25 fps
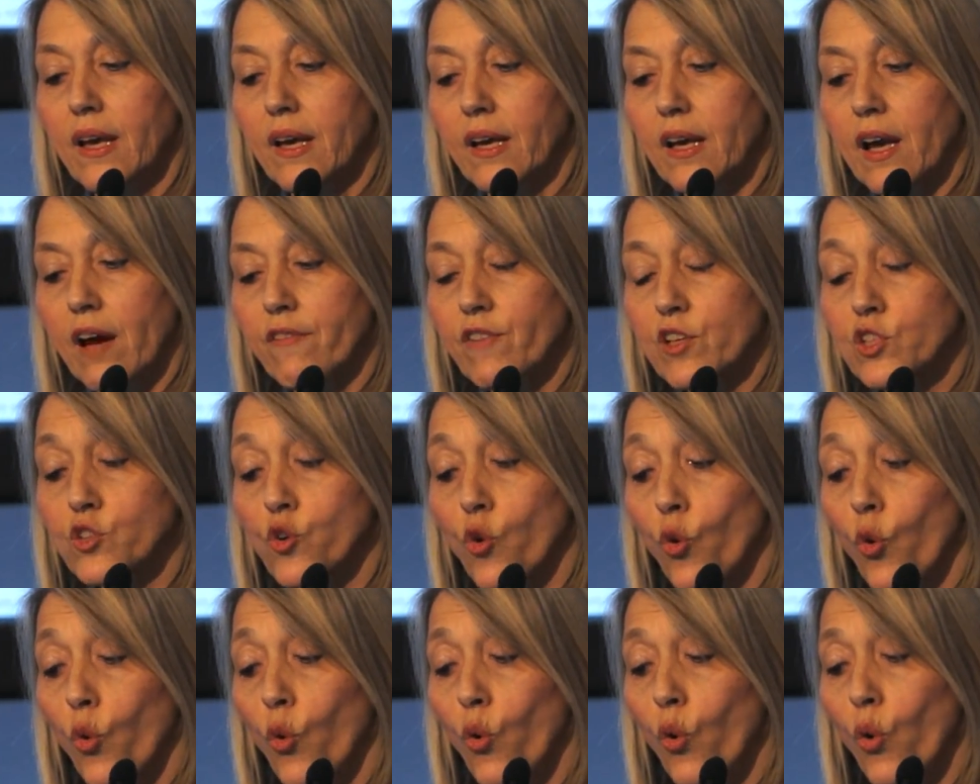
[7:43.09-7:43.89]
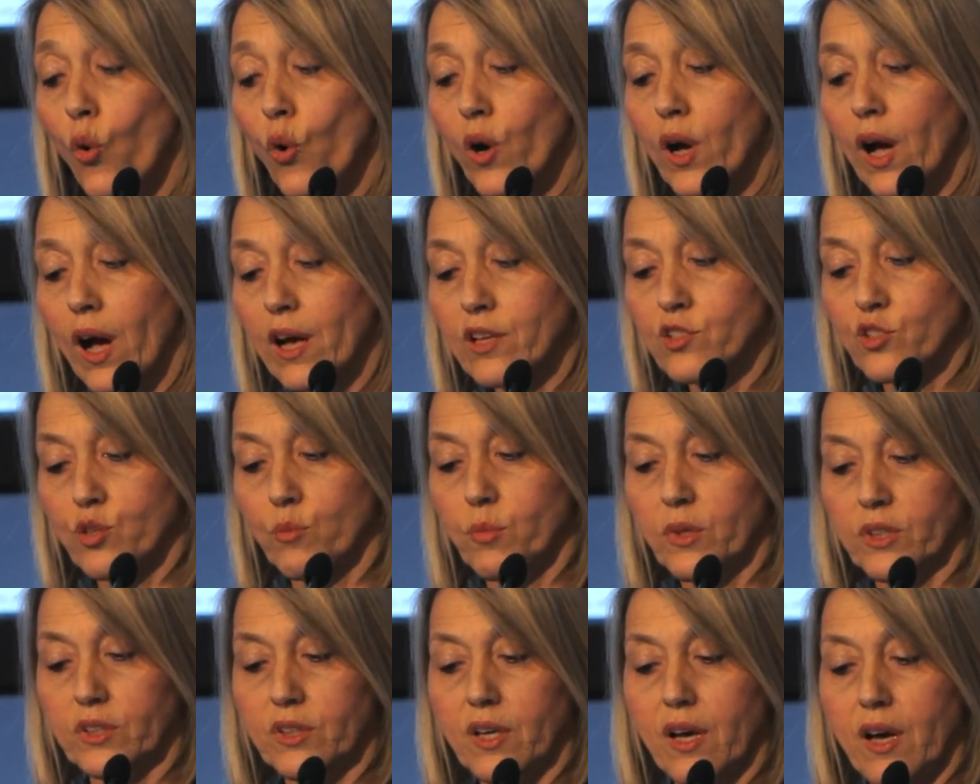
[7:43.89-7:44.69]
covers all
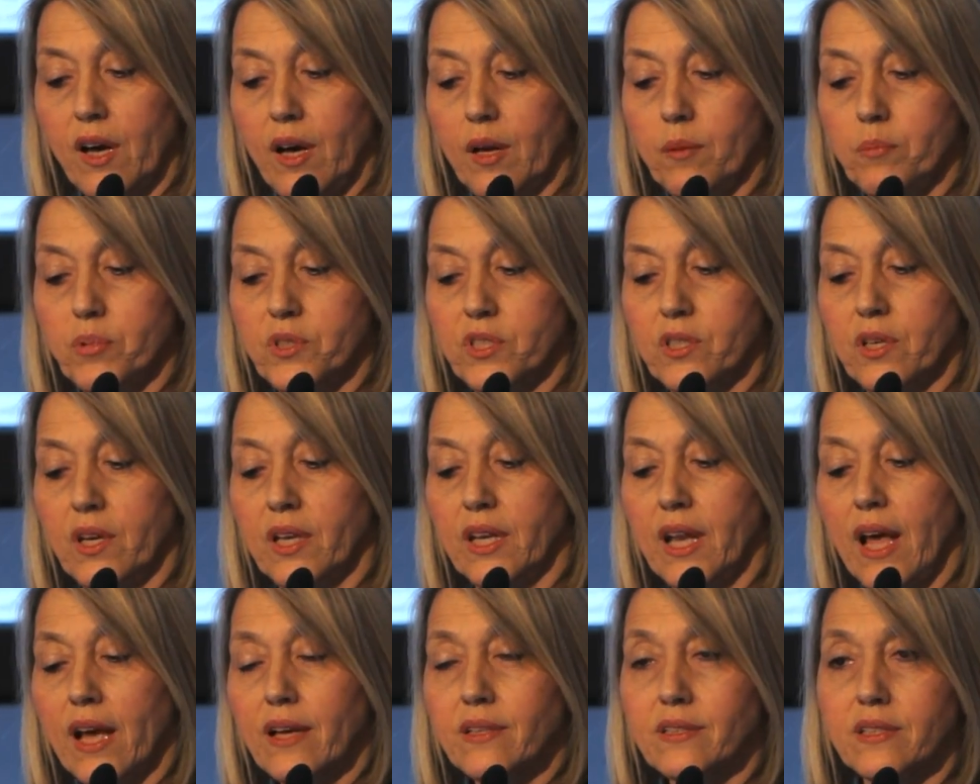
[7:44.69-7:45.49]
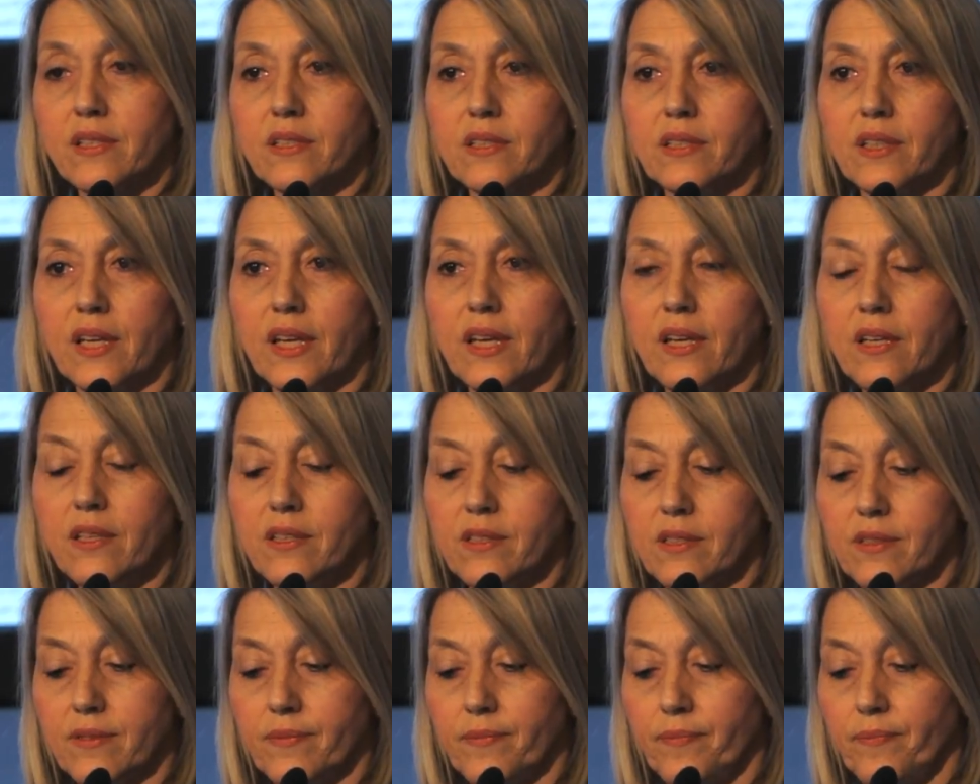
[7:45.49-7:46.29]
customer types and access
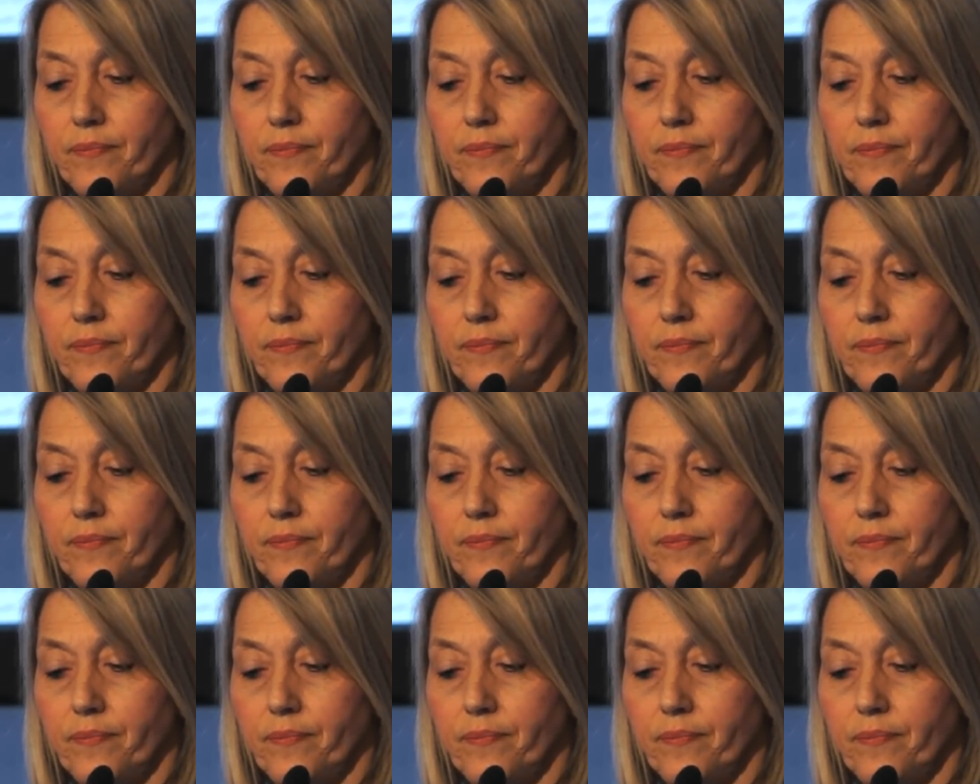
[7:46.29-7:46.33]
needs.